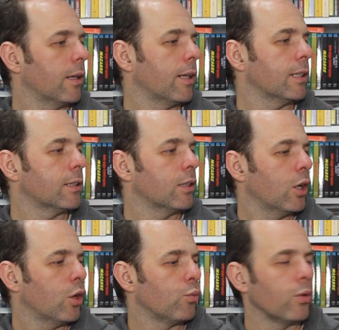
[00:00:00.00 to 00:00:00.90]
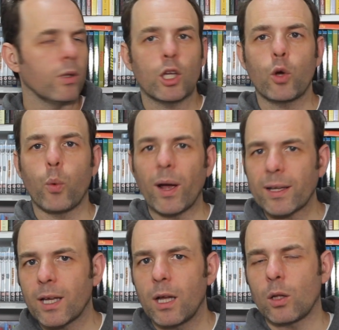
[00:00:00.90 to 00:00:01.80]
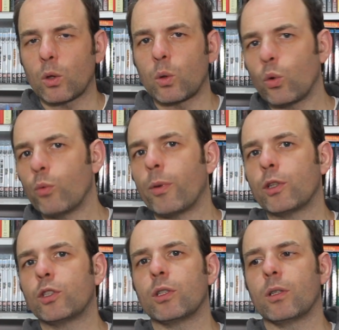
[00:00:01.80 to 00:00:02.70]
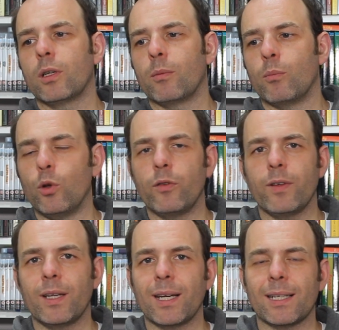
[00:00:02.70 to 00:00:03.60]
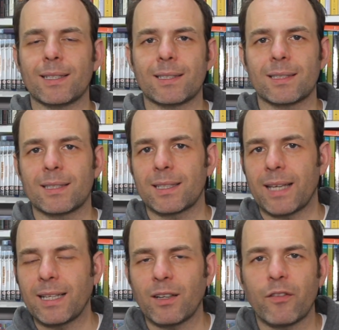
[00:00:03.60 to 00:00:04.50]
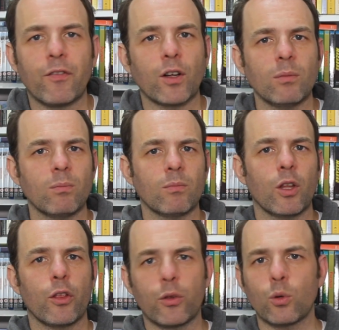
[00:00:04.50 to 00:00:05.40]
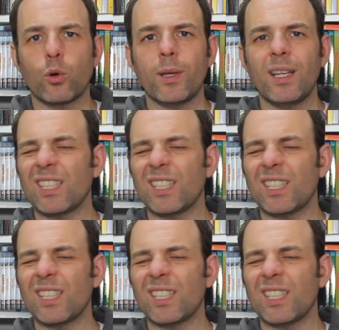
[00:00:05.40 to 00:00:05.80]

This really quick, low budget movie is kind of fun, throwaway.